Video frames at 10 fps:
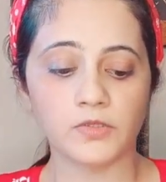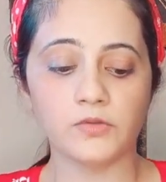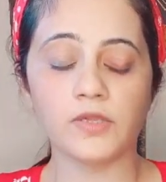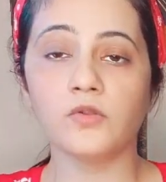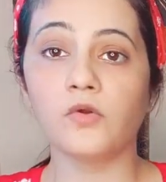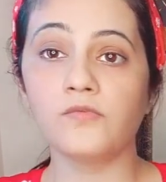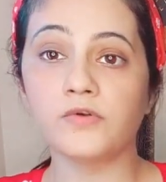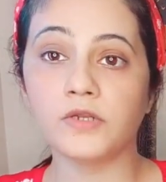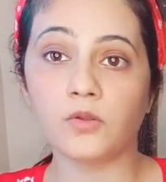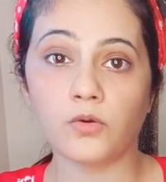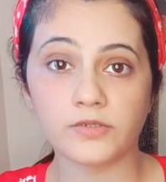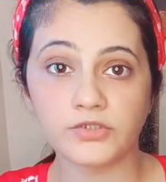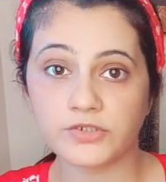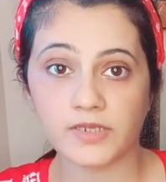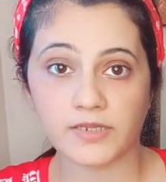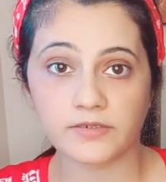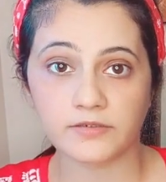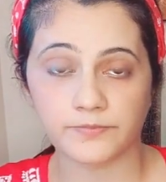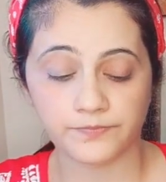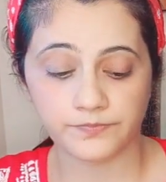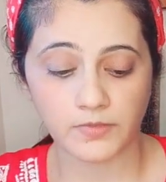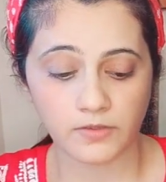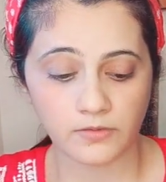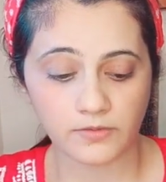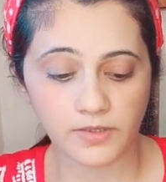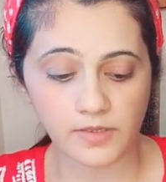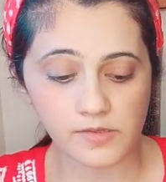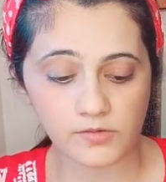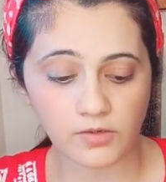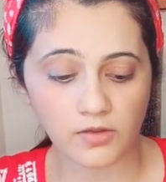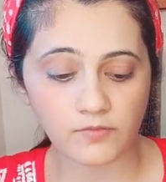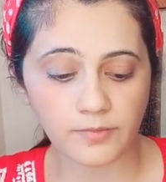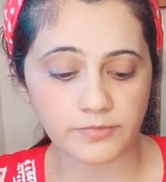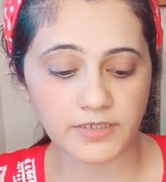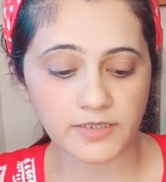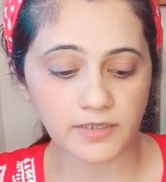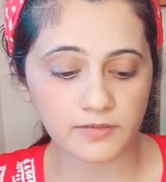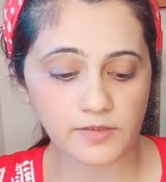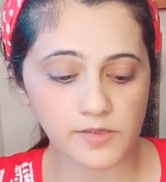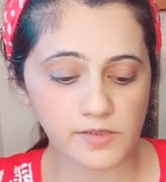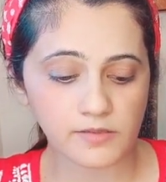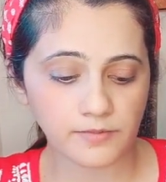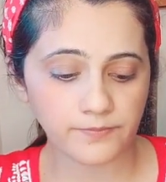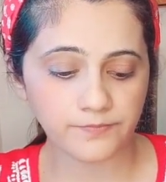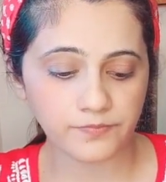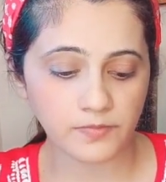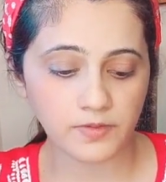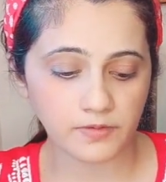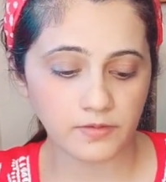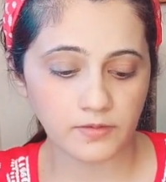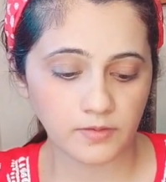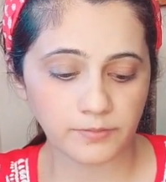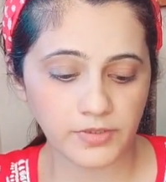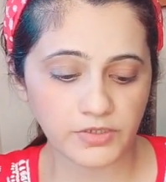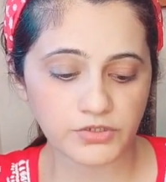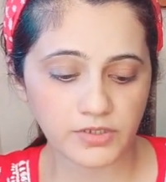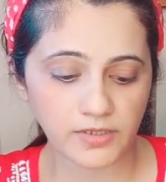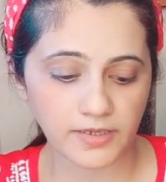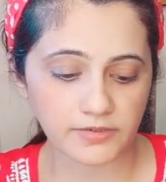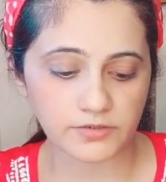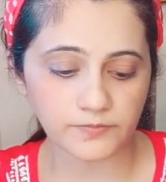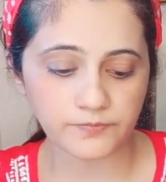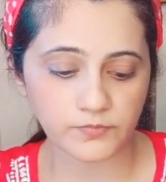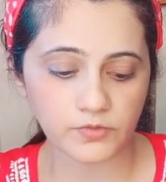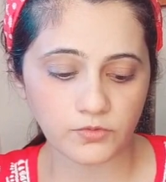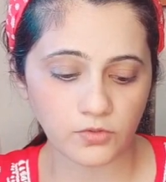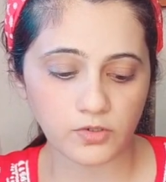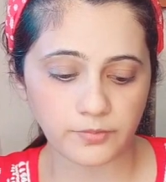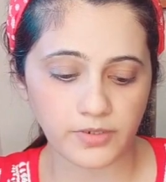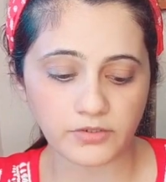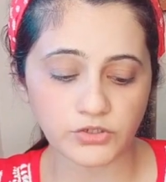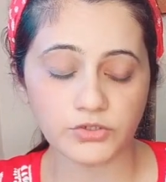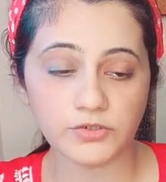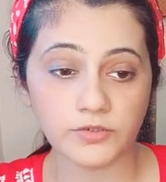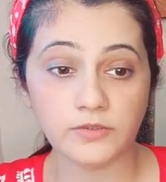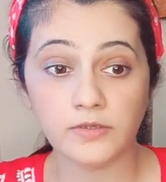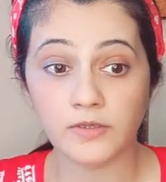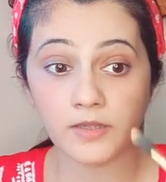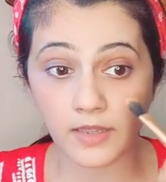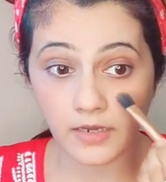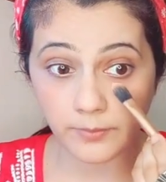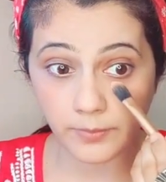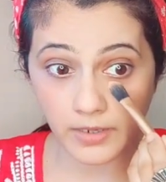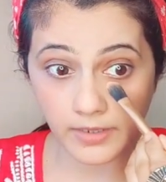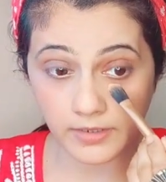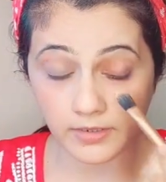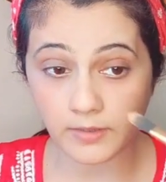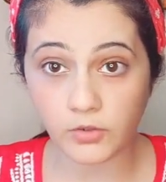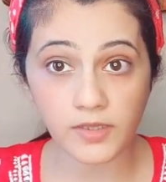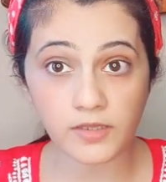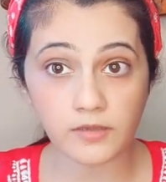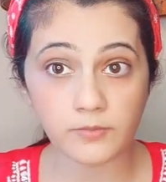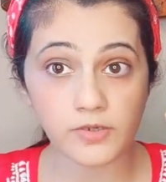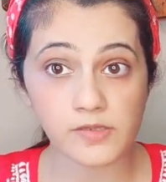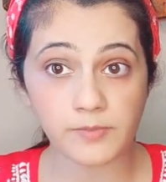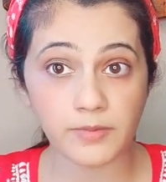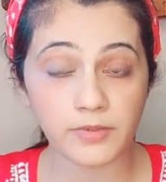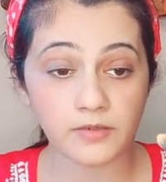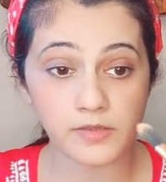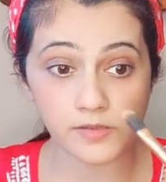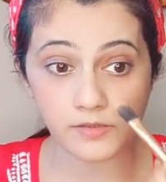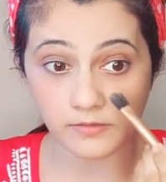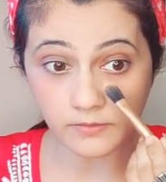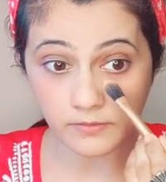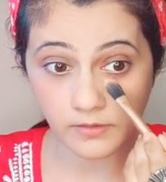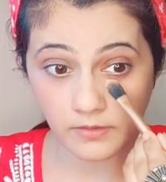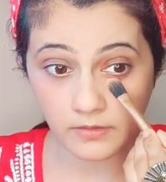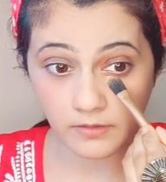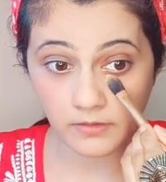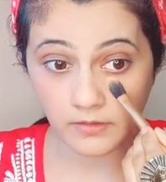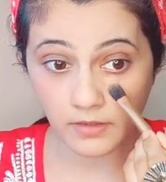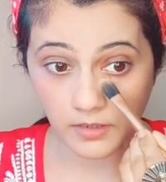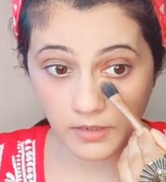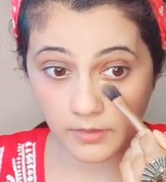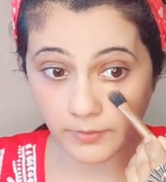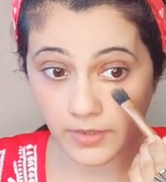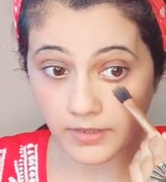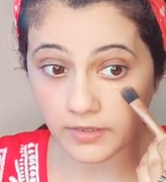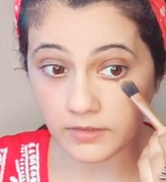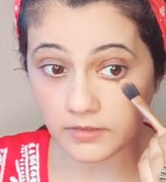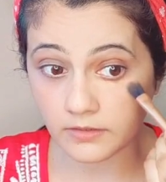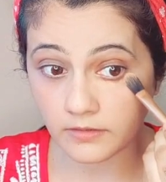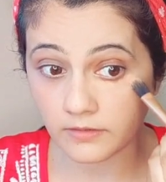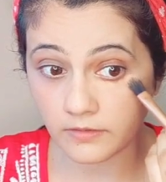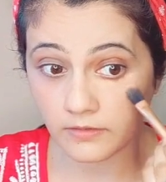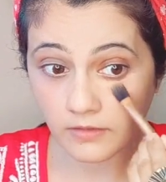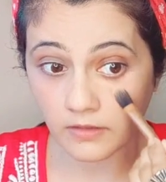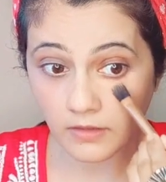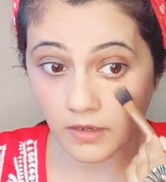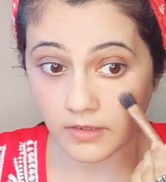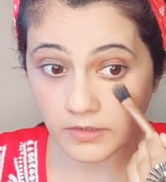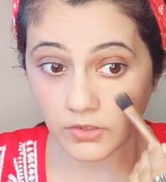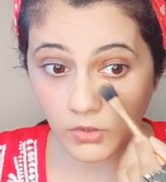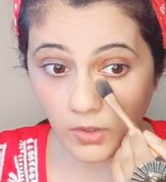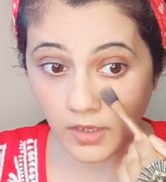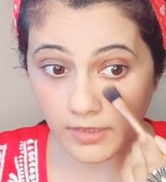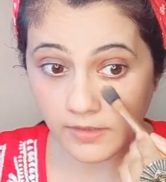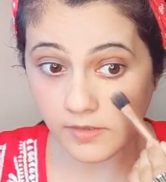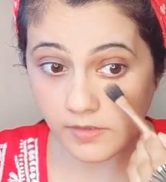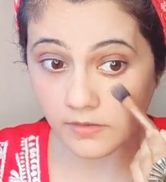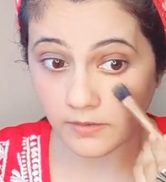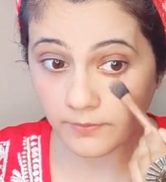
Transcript: you can go for an orange corrector. Okay, so now I'm taking this peach corrector on a brush and applying it. I'm looking here because my mirror is here, and apply it under your eyes